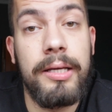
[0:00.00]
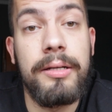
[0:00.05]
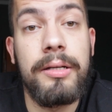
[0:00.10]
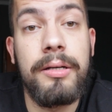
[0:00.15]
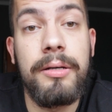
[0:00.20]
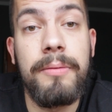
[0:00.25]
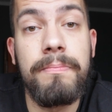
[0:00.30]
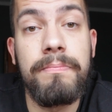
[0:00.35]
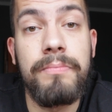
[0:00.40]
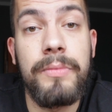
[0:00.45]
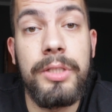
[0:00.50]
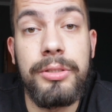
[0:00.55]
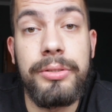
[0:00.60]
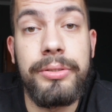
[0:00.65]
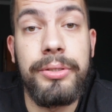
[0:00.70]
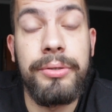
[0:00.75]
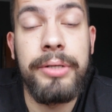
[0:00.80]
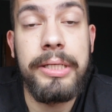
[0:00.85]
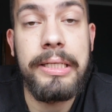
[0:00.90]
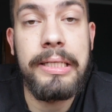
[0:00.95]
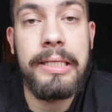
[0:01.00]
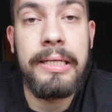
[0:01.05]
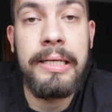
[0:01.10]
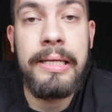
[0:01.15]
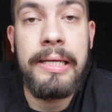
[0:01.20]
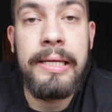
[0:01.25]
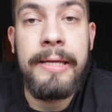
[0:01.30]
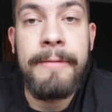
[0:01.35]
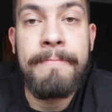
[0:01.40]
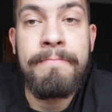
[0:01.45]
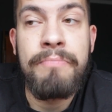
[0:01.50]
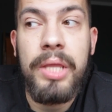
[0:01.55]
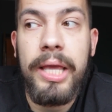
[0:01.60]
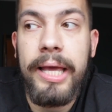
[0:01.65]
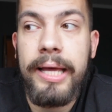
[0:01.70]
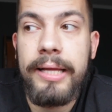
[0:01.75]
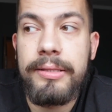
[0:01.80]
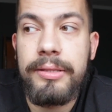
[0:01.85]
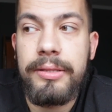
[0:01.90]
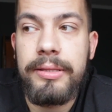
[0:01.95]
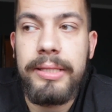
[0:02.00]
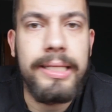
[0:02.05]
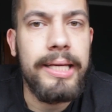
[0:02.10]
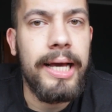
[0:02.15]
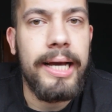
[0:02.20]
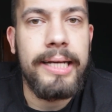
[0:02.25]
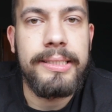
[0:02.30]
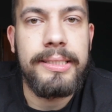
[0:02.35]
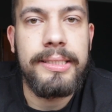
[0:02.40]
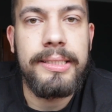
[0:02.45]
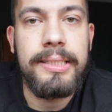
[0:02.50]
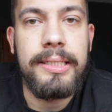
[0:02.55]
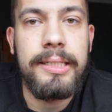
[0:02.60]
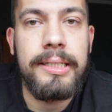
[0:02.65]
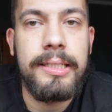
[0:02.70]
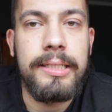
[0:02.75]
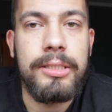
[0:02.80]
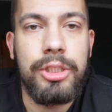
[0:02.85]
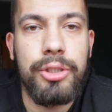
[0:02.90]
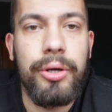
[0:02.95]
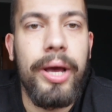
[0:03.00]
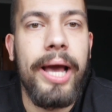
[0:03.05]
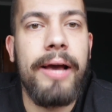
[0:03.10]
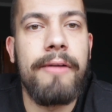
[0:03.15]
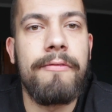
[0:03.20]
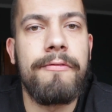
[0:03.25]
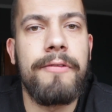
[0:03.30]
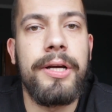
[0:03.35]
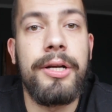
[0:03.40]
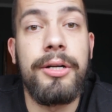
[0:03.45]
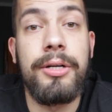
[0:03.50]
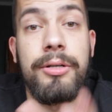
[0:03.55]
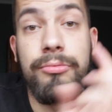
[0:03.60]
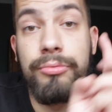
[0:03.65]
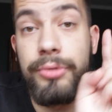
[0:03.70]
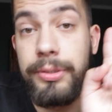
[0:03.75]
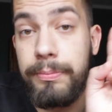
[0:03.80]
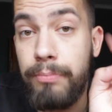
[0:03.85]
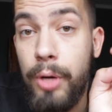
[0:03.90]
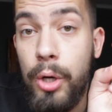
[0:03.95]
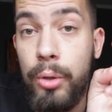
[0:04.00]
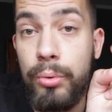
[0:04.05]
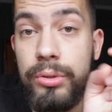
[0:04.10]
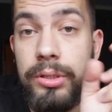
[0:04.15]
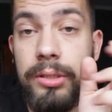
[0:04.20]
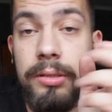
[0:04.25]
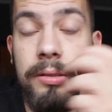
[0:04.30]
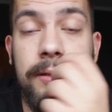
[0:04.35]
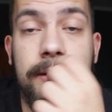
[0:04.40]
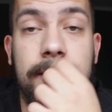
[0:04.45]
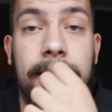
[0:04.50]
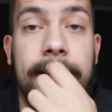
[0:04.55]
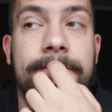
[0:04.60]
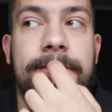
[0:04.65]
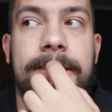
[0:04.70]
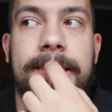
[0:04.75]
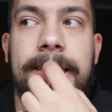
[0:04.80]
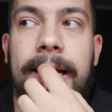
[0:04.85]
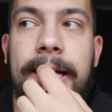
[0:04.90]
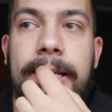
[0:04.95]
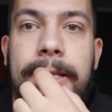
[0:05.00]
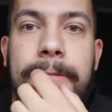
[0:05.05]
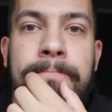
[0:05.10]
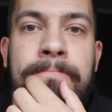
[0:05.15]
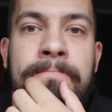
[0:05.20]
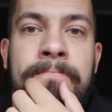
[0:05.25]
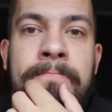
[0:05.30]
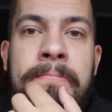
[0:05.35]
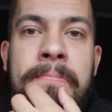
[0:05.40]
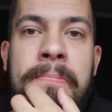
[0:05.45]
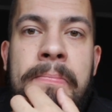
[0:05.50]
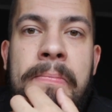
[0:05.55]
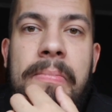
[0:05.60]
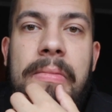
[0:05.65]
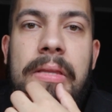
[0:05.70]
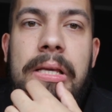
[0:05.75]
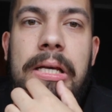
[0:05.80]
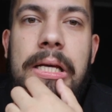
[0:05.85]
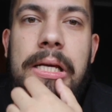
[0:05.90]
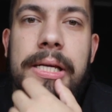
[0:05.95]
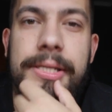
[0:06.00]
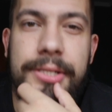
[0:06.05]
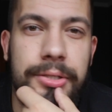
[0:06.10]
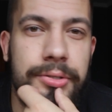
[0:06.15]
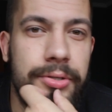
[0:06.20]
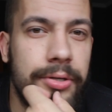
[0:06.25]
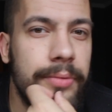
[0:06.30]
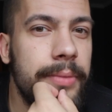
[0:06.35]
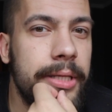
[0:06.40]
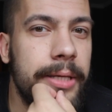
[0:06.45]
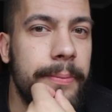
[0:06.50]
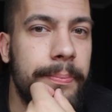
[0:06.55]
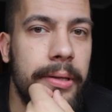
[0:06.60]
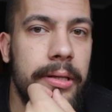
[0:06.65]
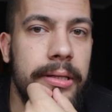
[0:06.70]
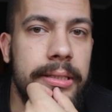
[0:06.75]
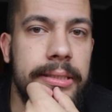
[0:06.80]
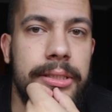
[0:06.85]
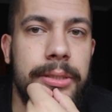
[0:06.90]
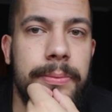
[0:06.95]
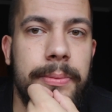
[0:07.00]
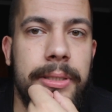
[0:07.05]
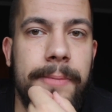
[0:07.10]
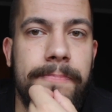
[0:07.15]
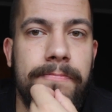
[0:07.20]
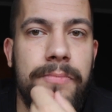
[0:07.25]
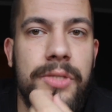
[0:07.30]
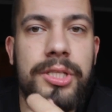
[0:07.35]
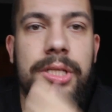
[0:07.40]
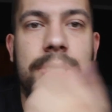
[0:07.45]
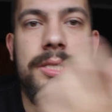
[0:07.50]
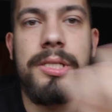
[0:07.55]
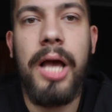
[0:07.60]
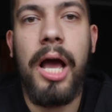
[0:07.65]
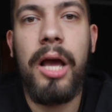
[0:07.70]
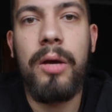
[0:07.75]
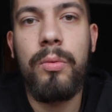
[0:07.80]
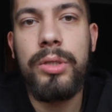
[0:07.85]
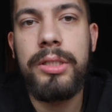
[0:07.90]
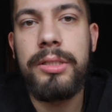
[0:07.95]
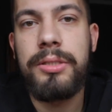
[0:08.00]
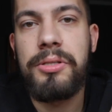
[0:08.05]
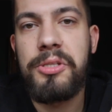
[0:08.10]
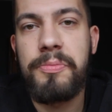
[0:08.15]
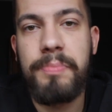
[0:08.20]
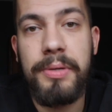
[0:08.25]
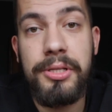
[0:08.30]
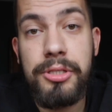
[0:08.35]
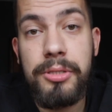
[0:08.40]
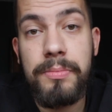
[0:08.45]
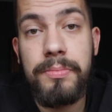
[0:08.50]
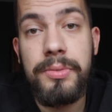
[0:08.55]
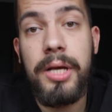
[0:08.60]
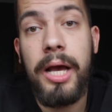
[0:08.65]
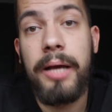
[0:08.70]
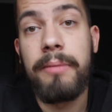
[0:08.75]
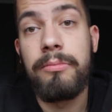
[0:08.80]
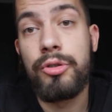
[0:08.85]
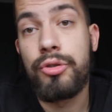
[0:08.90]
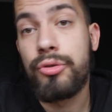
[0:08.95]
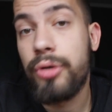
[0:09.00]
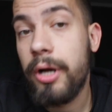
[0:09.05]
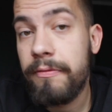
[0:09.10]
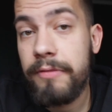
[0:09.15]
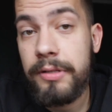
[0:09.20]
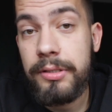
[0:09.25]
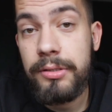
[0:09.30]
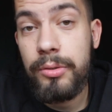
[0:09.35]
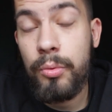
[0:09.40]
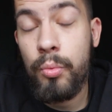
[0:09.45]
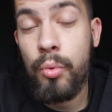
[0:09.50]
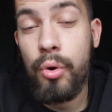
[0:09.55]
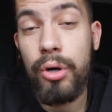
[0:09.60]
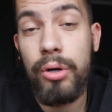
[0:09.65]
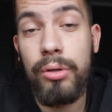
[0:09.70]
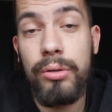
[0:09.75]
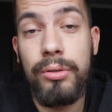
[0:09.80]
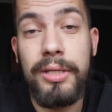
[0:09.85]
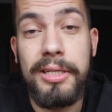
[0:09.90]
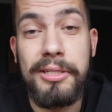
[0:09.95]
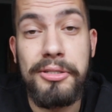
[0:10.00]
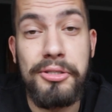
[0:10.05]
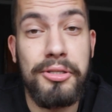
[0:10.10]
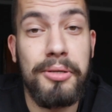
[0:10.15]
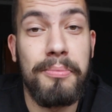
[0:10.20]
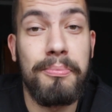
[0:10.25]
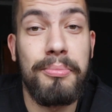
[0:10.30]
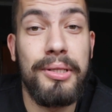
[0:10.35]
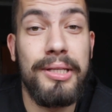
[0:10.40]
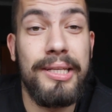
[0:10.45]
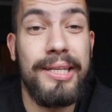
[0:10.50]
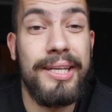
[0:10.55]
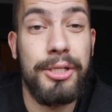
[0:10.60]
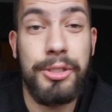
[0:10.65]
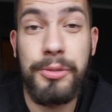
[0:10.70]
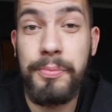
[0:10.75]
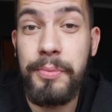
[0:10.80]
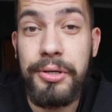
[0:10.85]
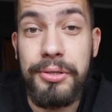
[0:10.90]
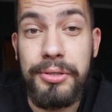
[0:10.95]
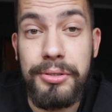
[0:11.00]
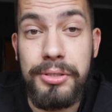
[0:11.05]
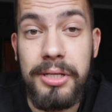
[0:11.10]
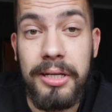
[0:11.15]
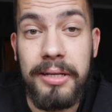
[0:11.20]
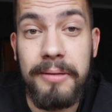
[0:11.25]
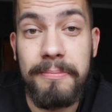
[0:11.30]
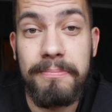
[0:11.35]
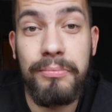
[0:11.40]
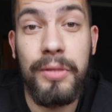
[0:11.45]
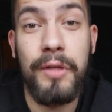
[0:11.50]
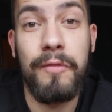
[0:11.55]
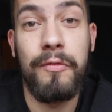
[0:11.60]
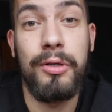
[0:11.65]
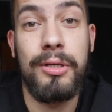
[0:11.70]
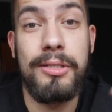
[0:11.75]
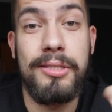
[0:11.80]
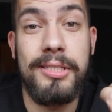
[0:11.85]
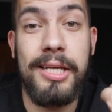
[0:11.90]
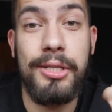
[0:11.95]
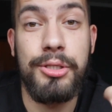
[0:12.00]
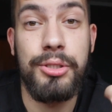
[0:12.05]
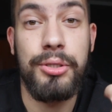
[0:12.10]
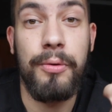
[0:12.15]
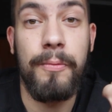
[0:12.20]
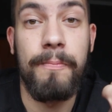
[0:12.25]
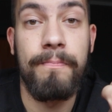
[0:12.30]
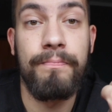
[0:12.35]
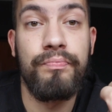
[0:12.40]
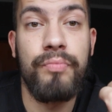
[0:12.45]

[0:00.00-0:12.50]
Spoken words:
income in Turing, and the idea to have a remote lifestyle is extremely appealing to me, since I wanna spend some time traveling the world and simply experiencing, if you can say so.